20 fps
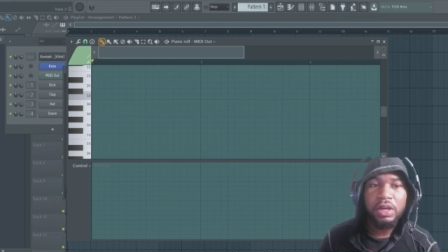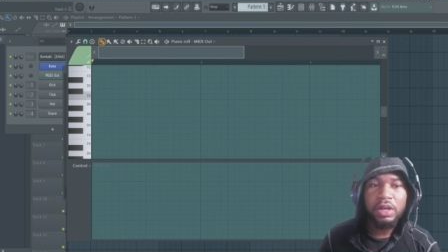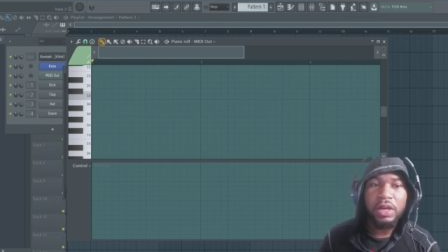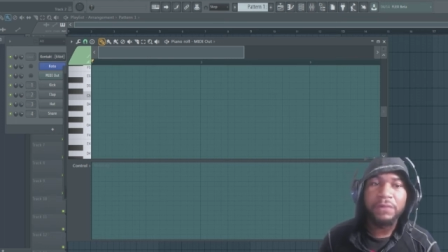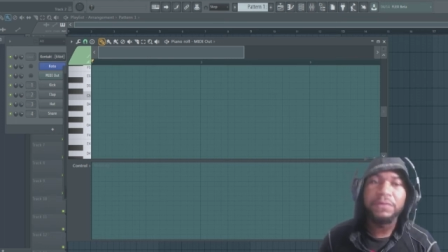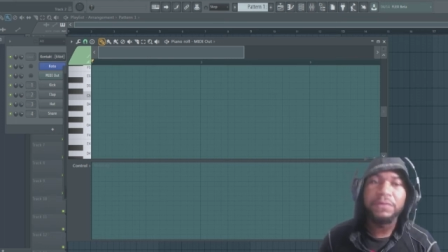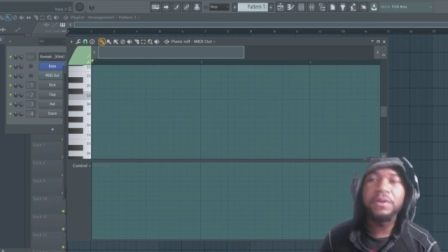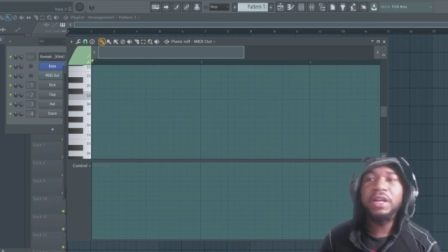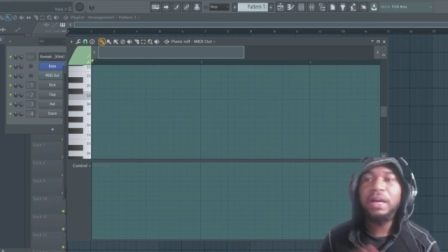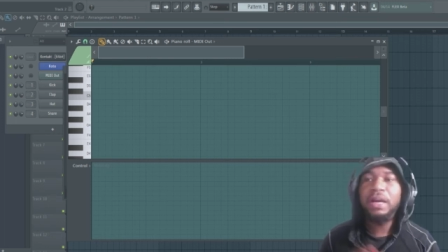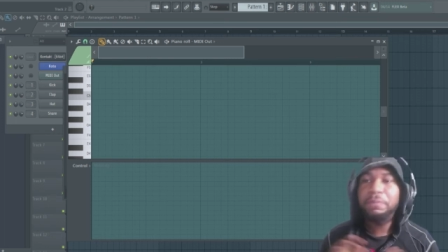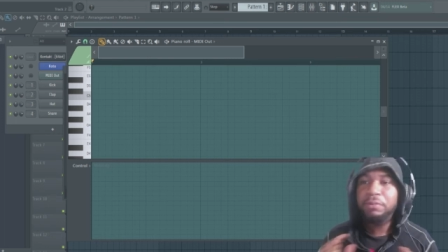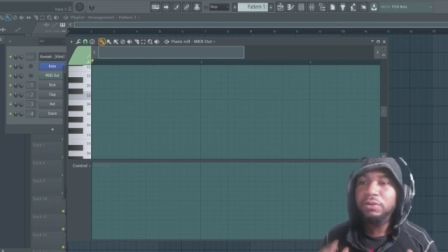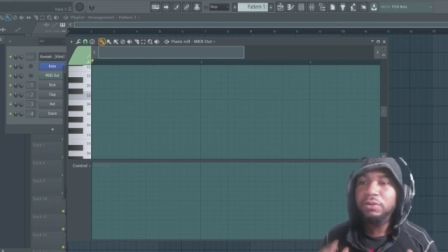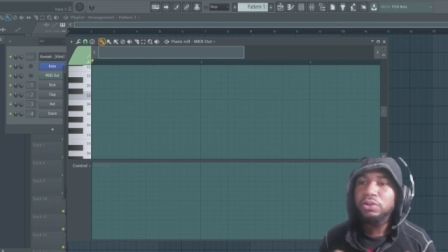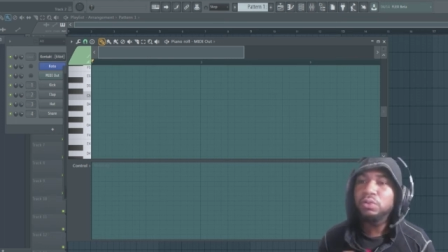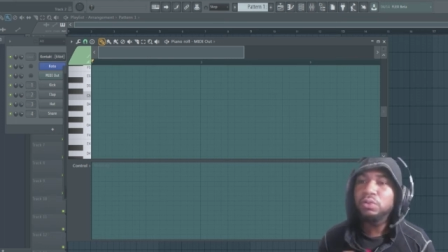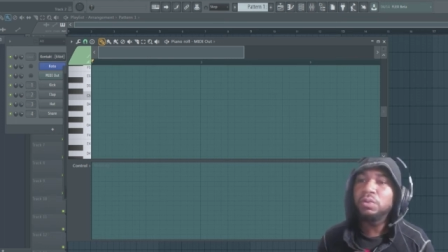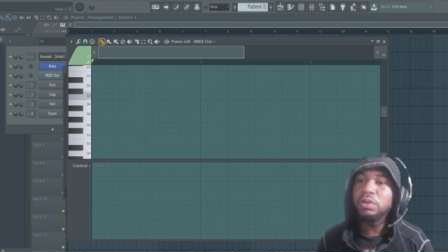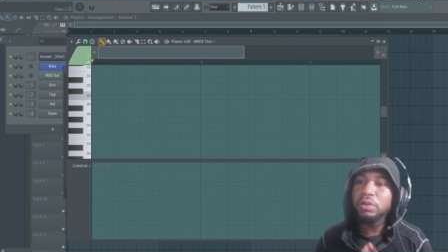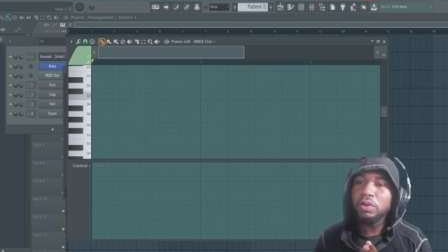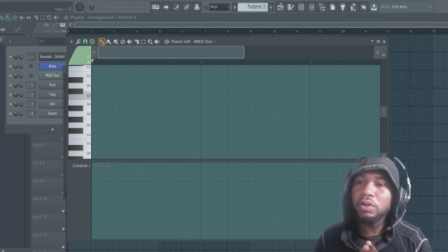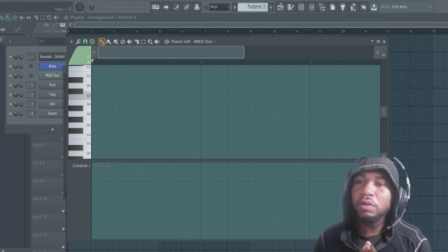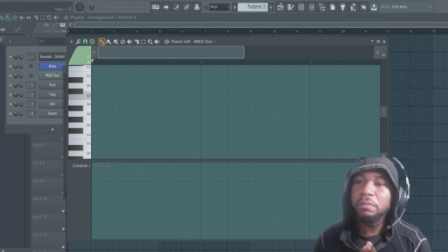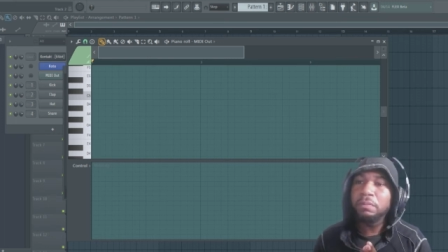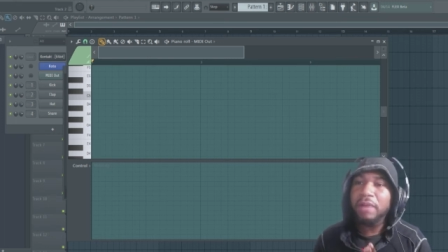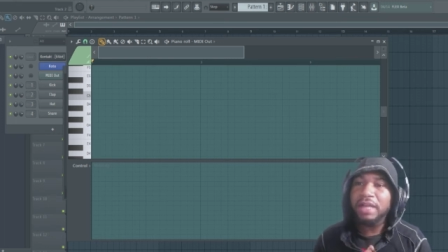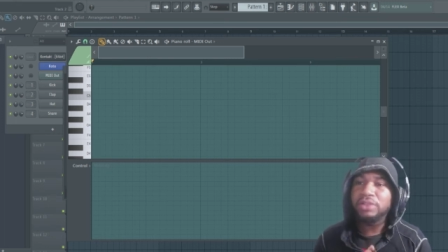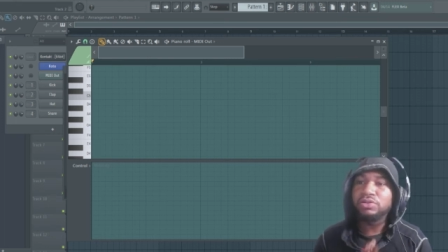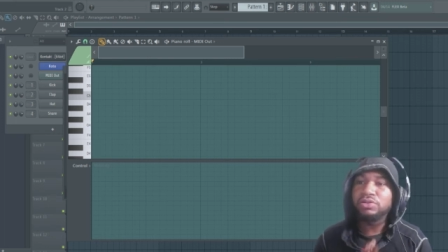if you that person want to go
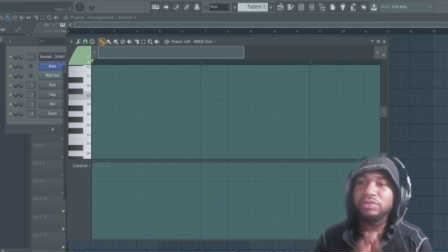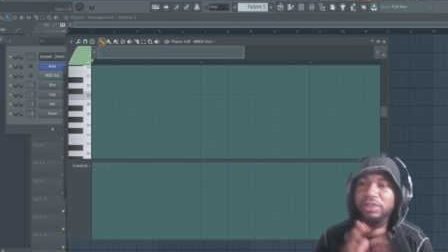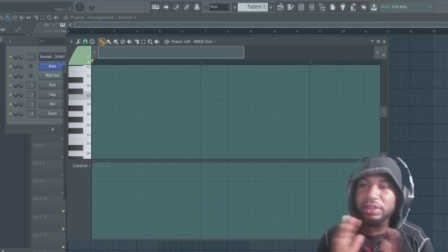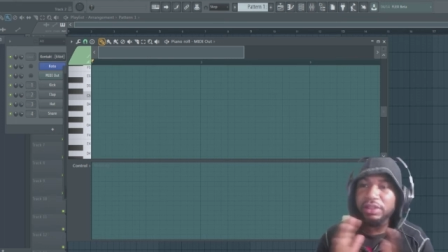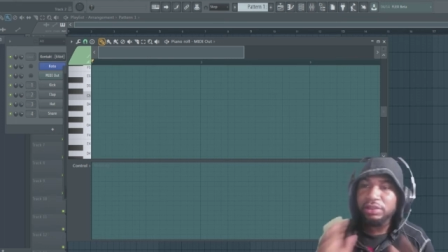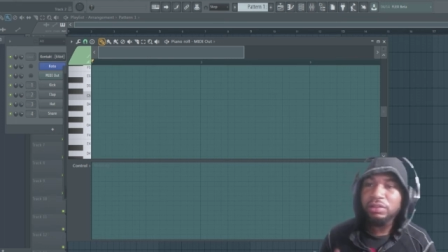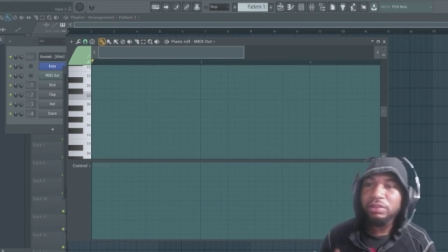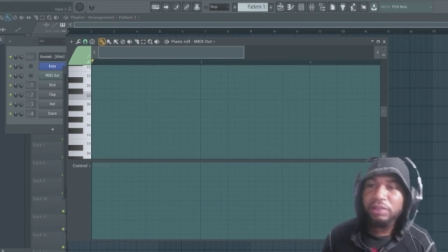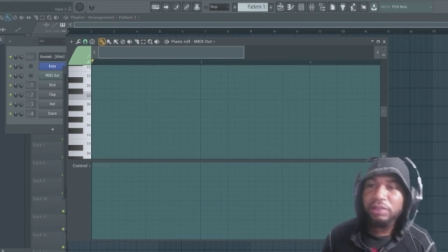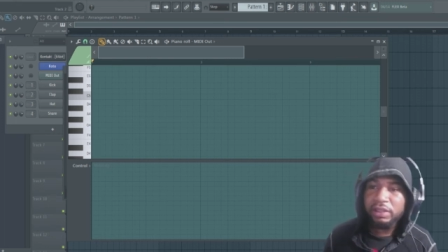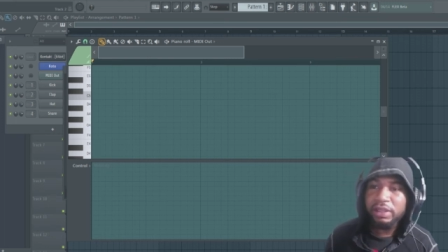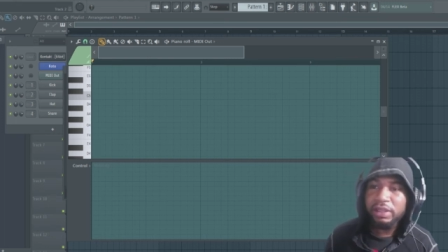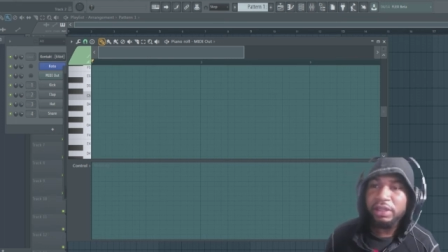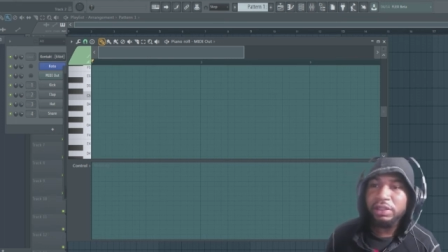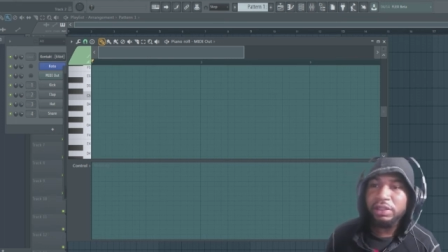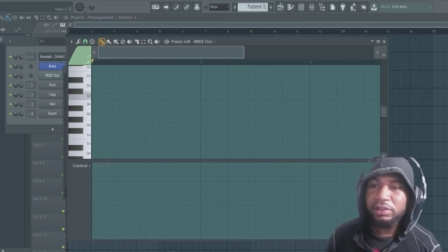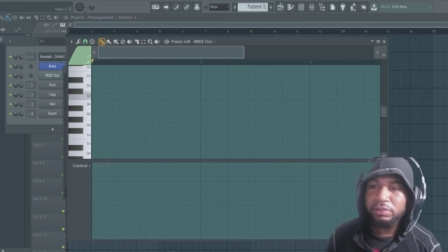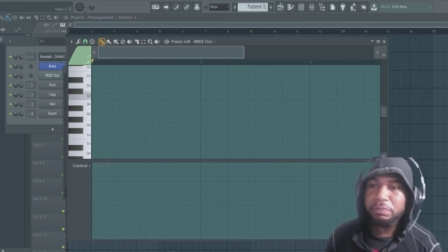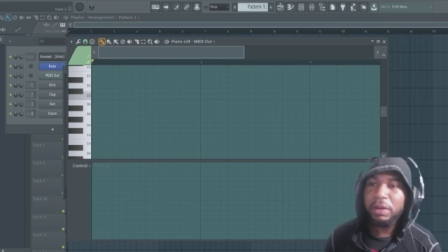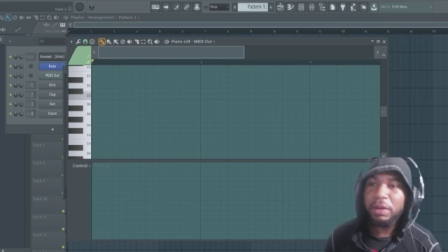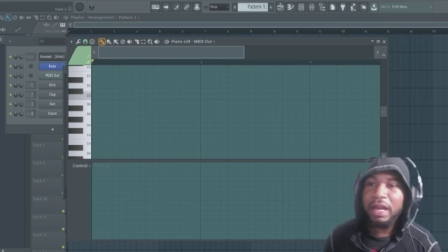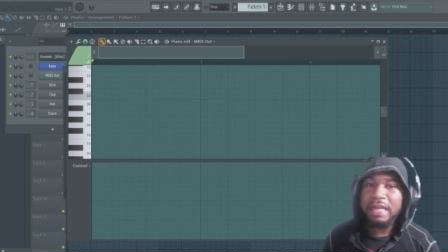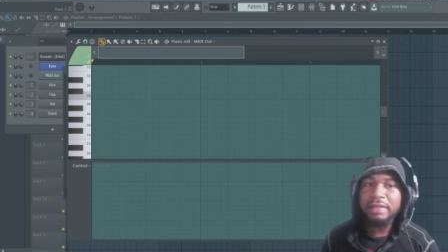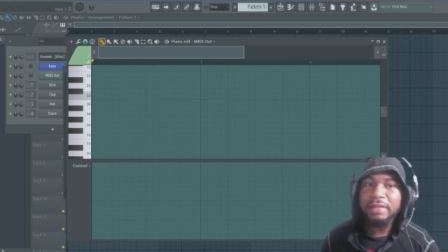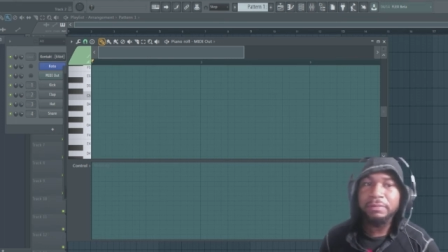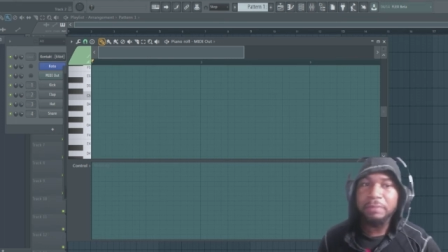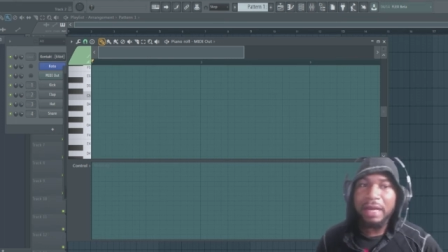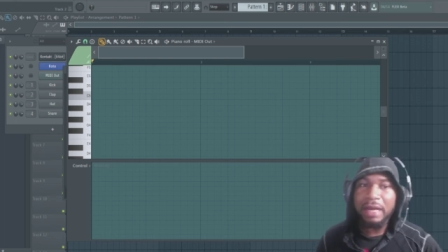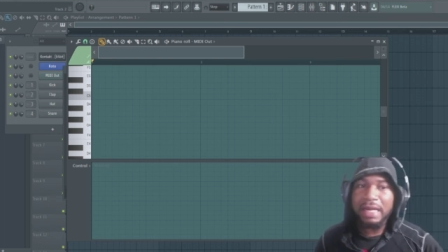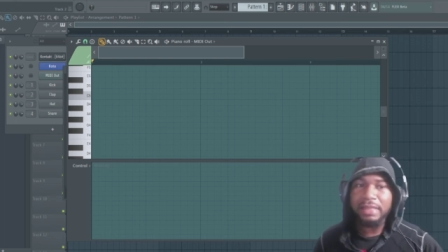back traditionally, it's probably
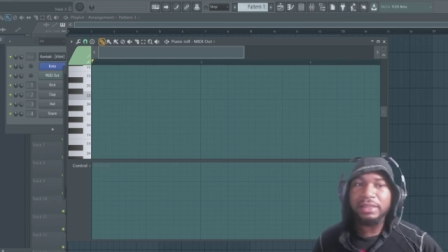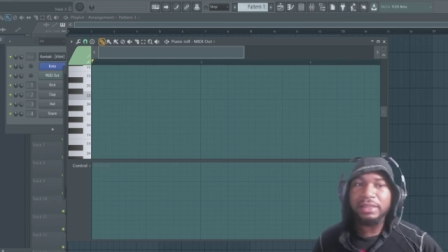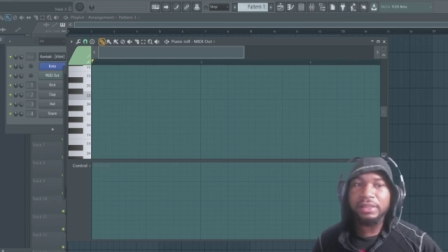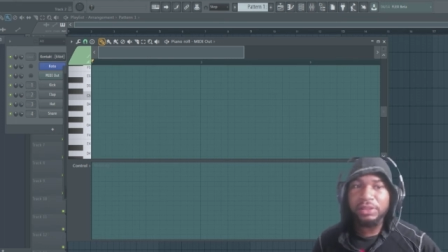back,